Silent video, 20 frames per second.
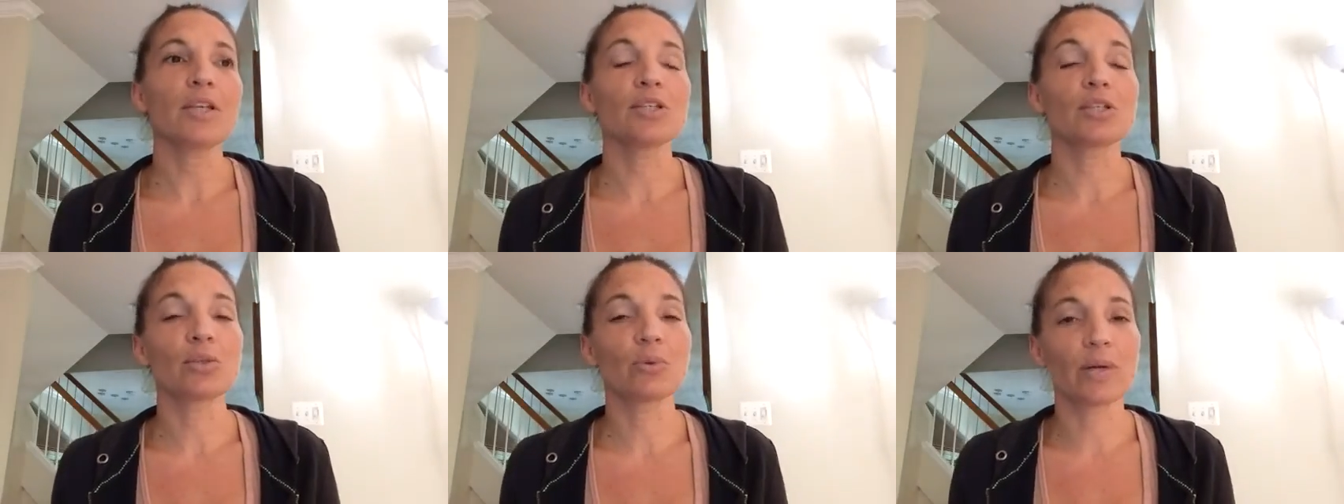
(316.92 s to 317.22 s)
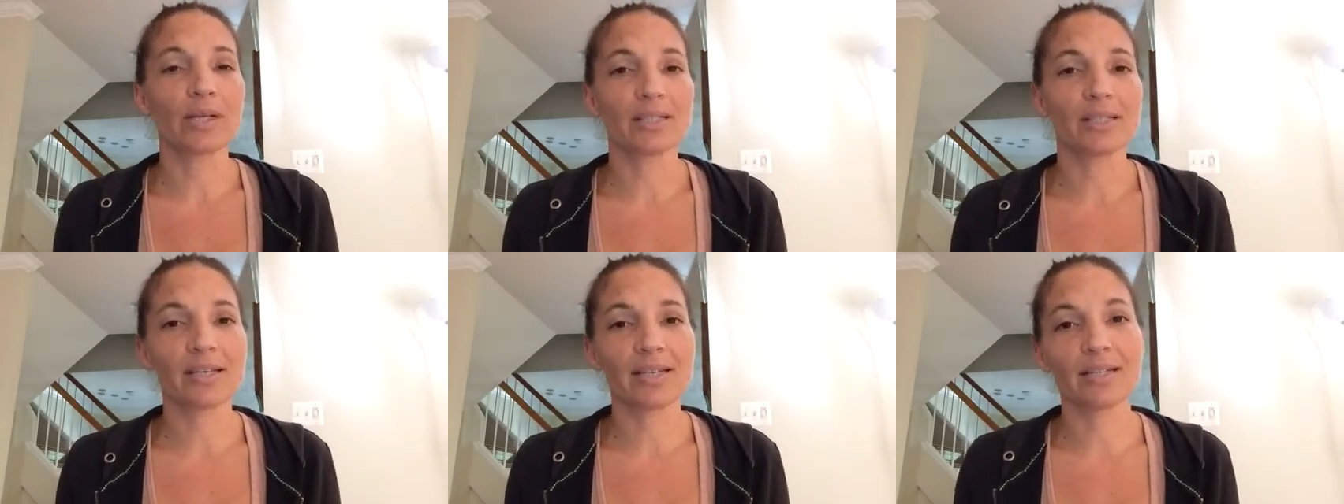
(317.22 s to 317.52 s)
so
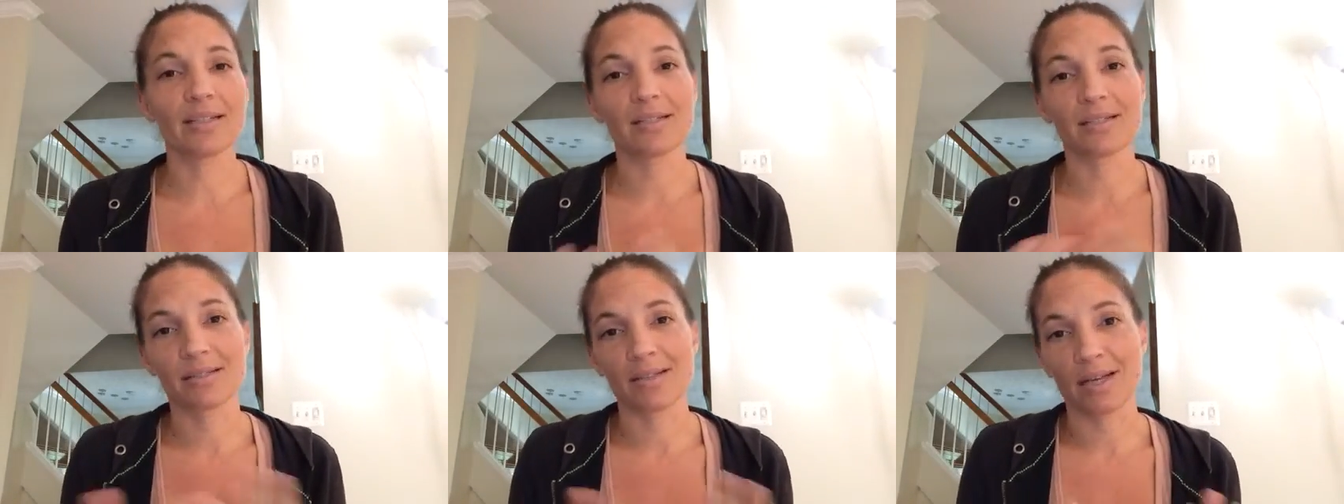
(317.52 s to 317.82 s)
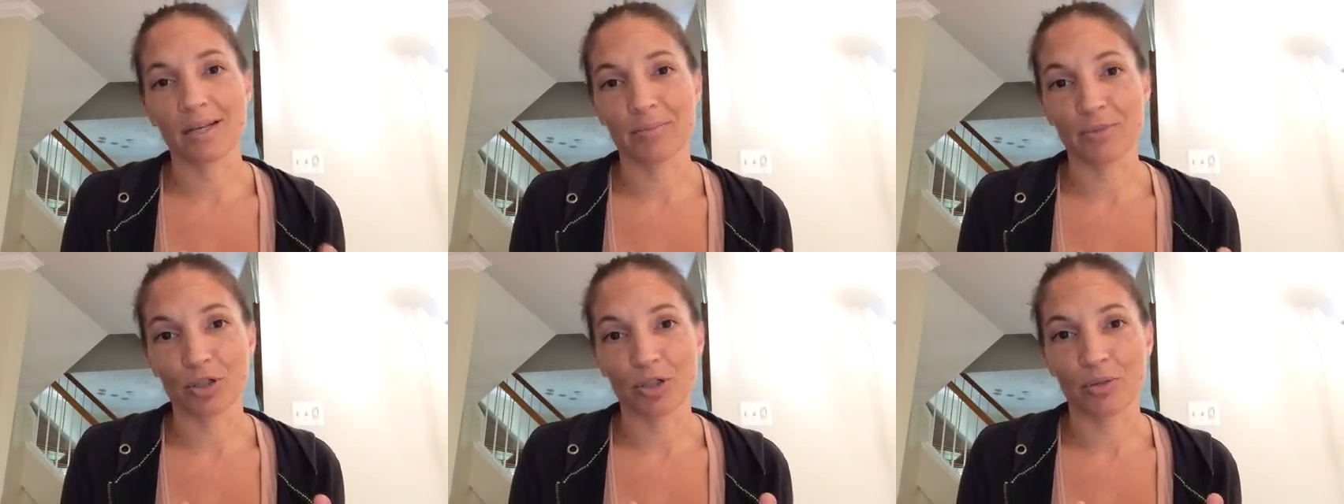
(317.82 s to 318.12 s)
I'd said it's
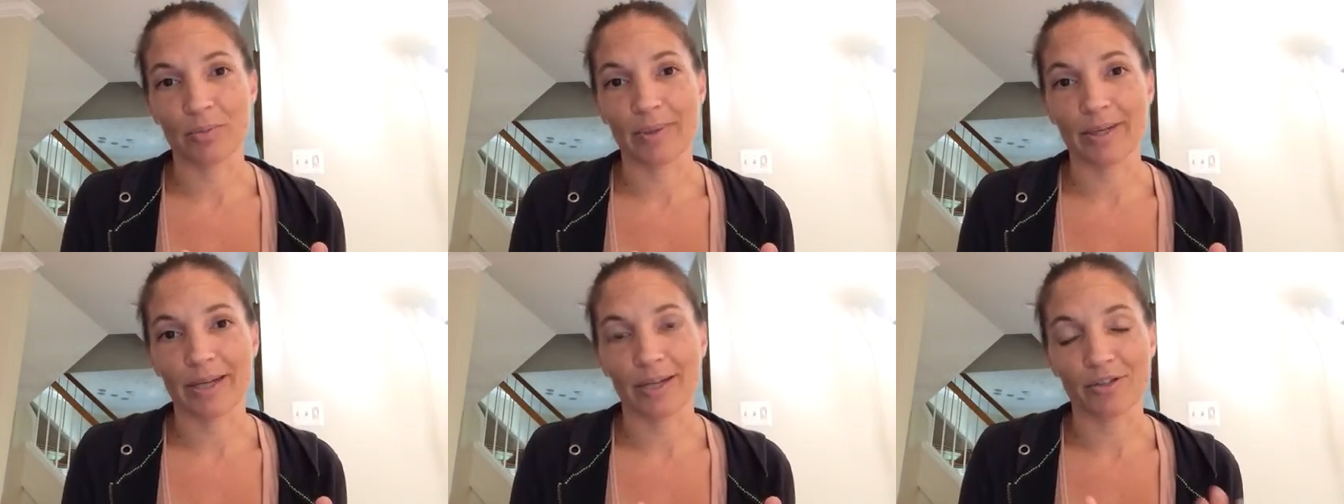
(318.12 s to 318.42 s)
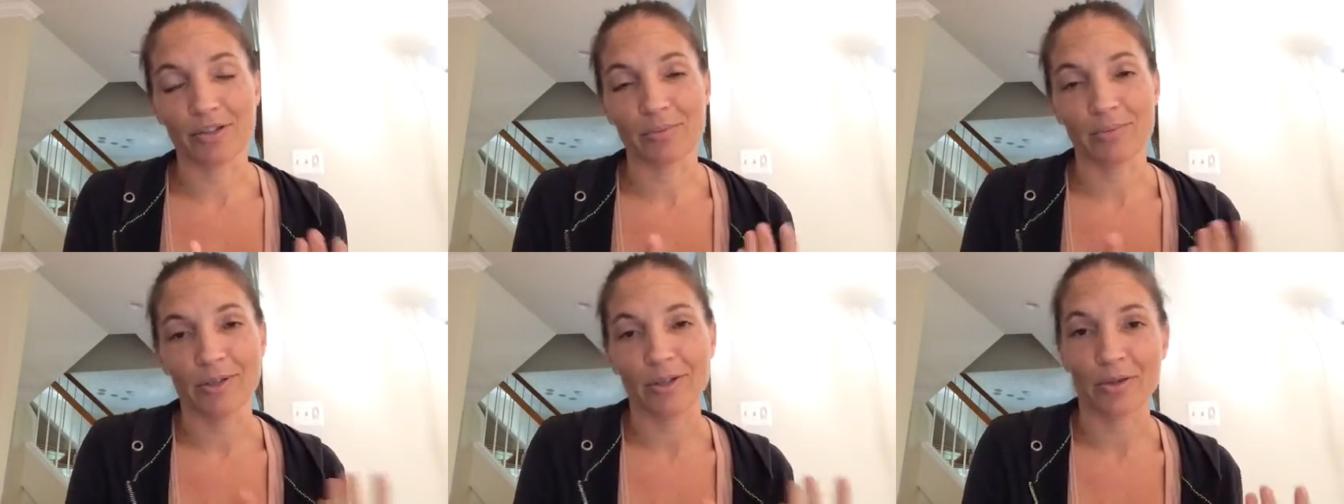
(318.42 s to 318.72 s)
time to go back
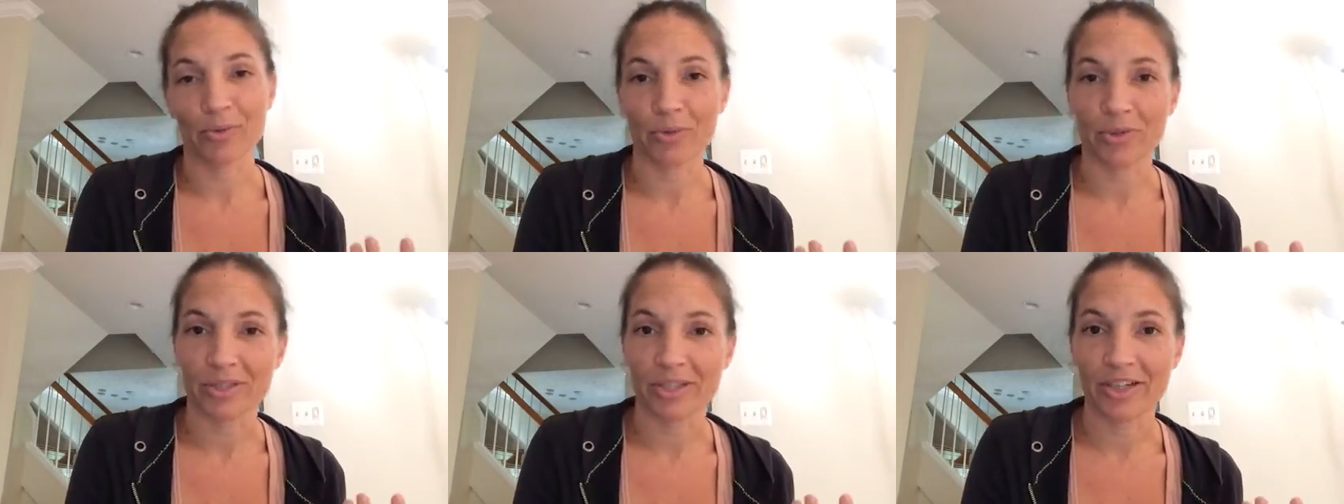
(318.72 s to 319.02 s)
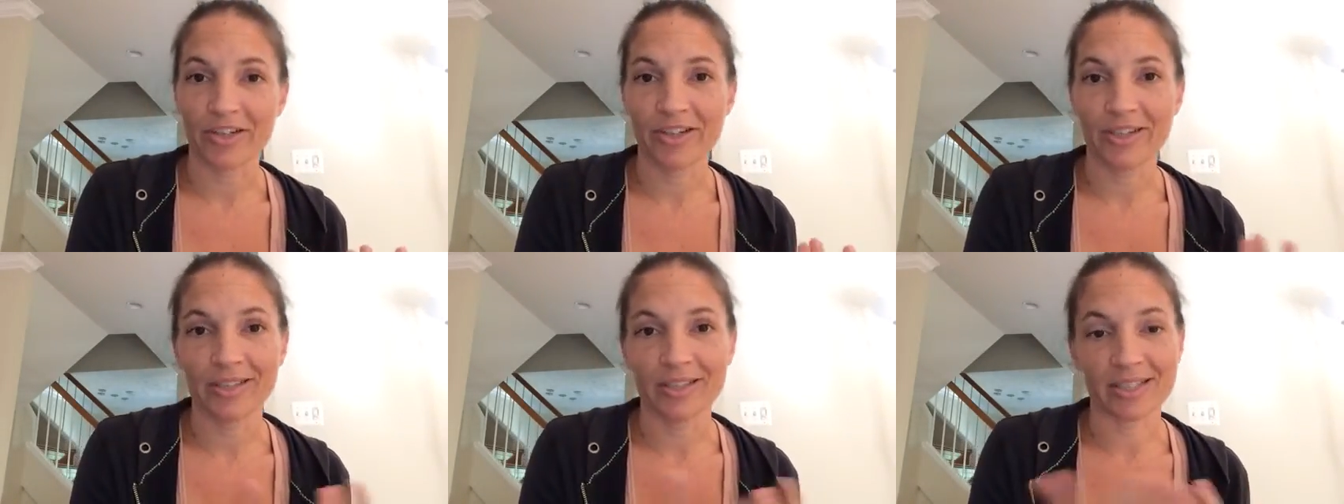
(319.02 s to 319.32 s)
out to my
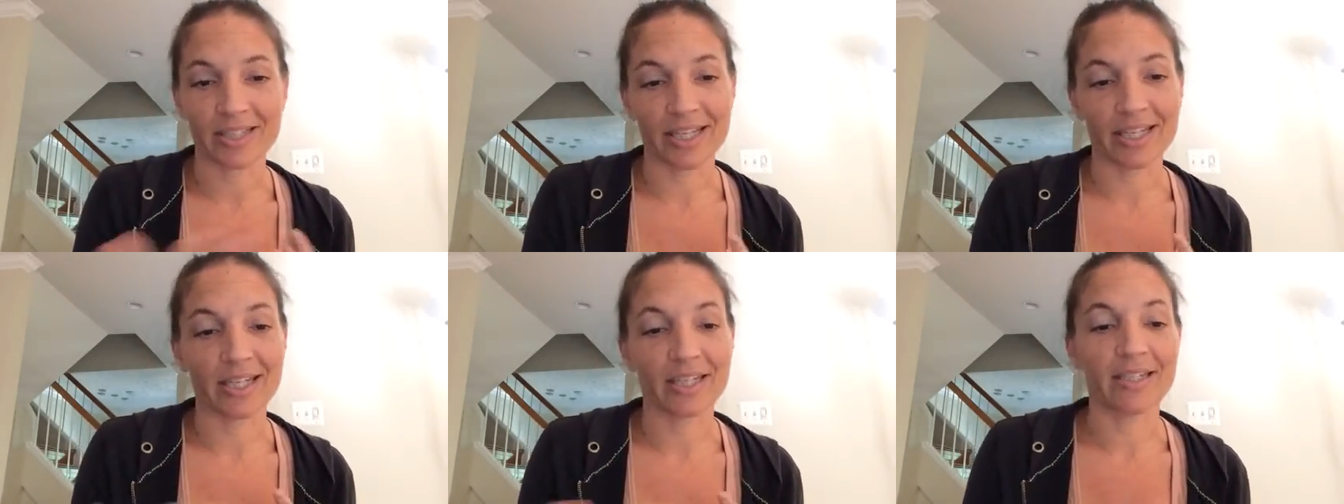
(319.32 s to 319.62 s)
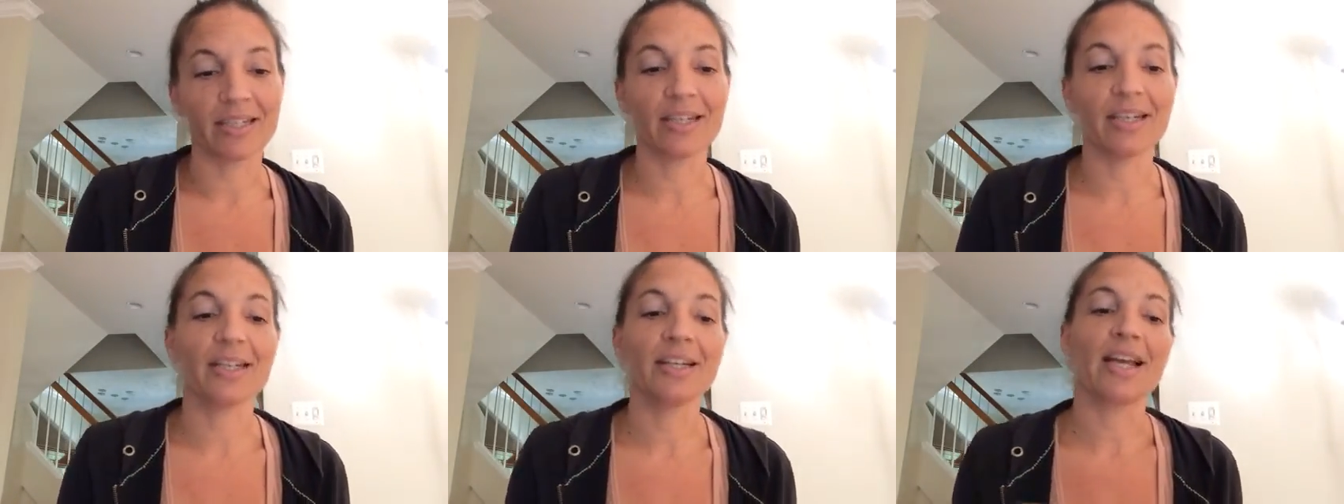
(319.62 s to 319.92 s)
authoritarian. Let's get
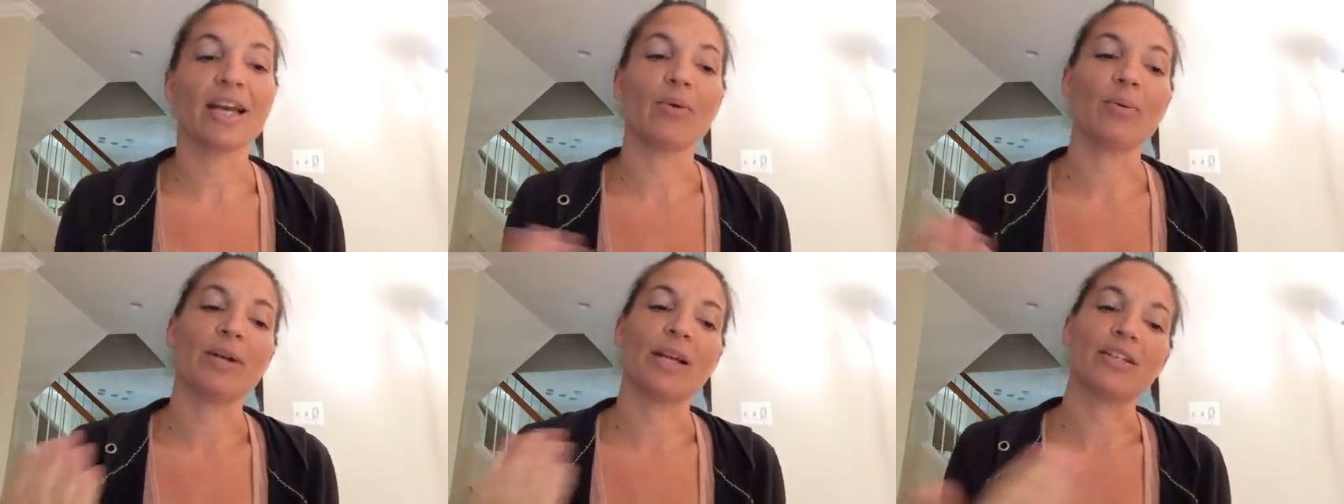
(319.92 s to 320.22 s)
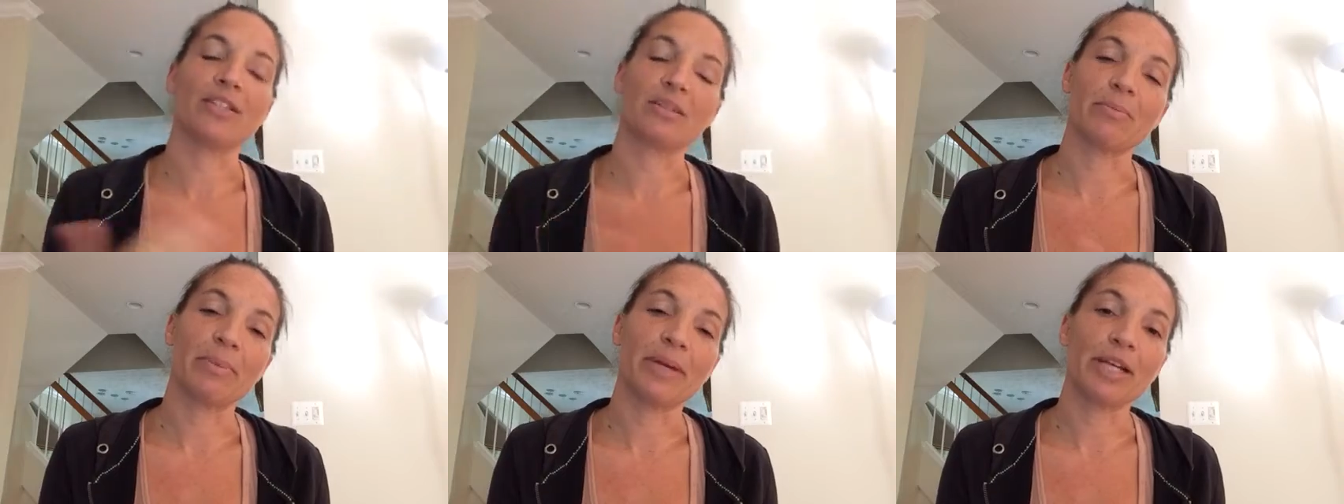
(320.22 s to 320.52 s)
it done. I went
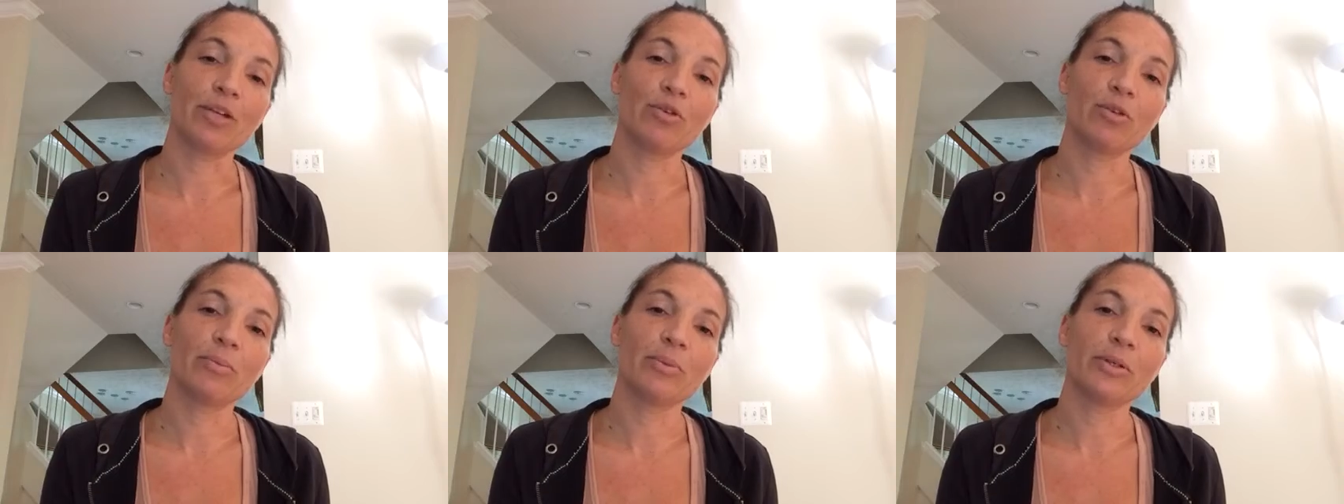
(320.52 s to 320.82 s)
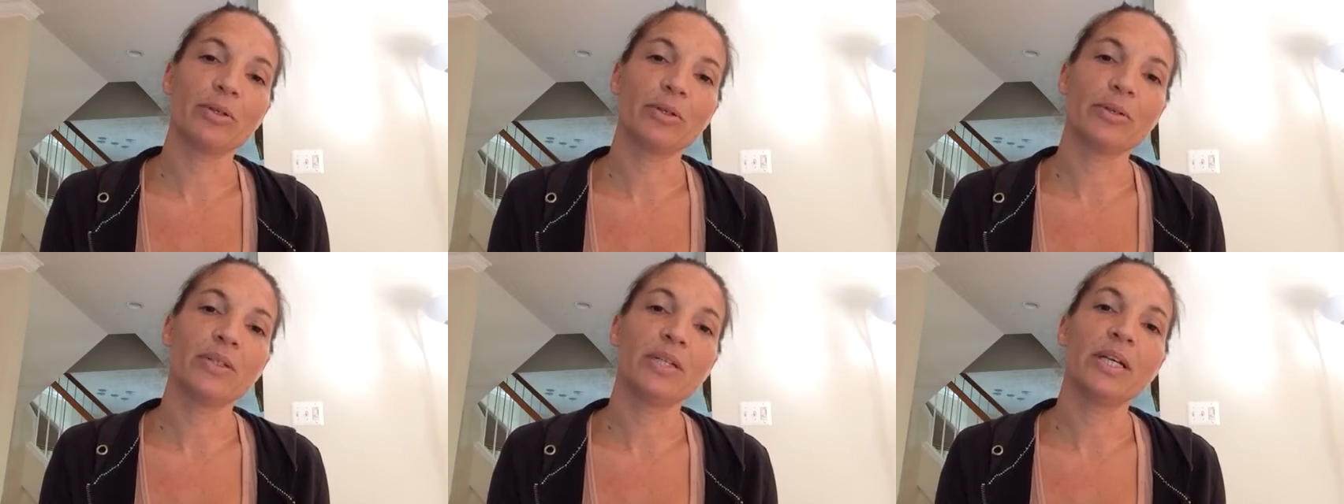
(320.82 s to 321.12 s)
out to manual
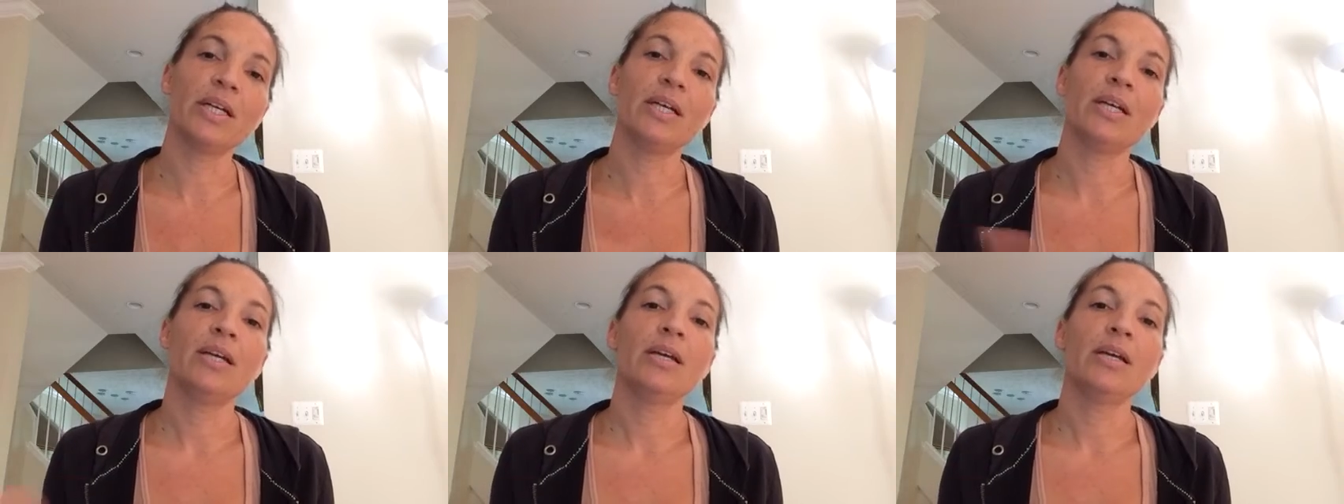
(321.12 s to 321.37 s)
mode.